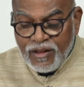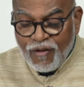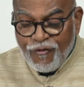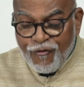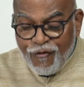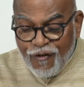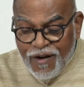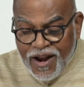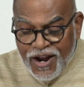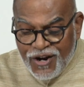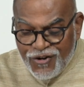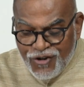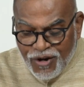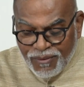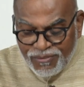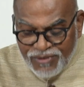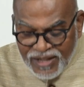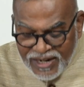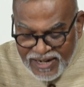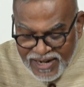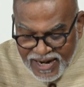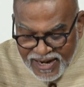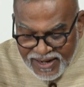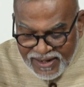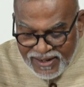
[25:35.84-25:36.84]
The flesh of
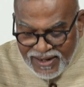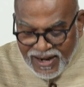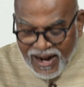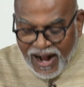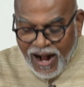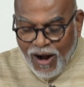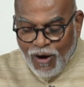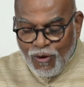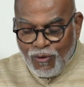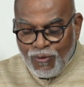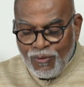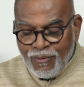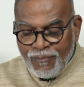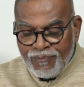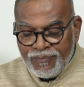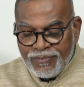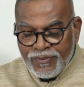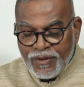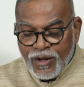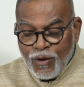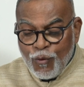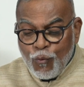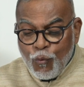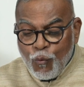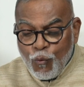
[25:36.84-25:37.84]
the dead cow
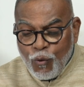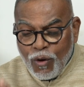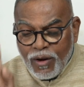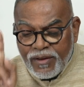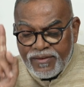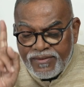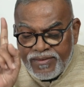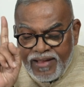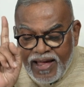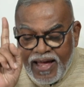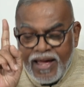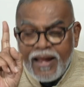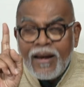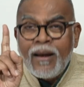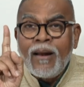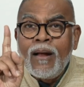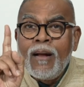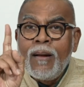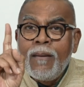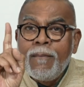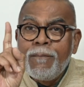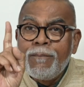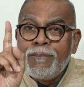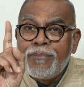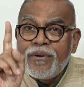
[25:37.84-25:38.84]
was their
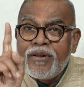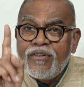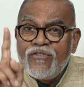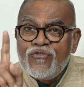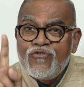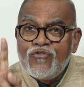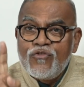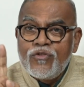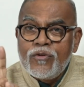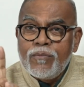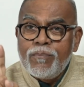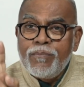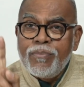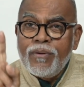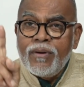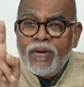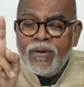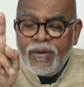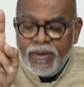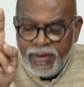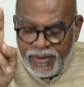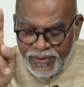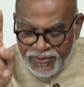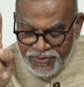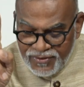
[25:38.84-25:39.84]

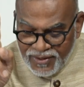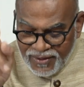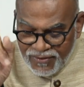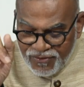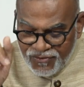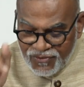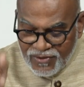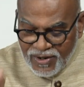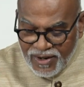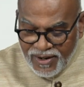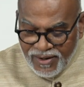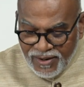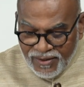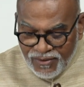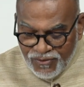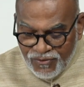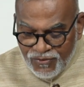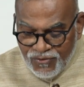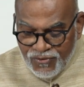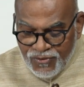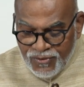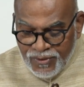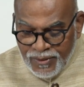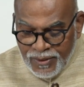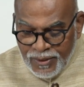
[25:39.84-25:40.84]
principal
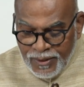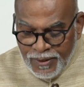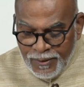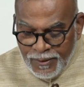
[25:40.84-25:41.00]
sustenance.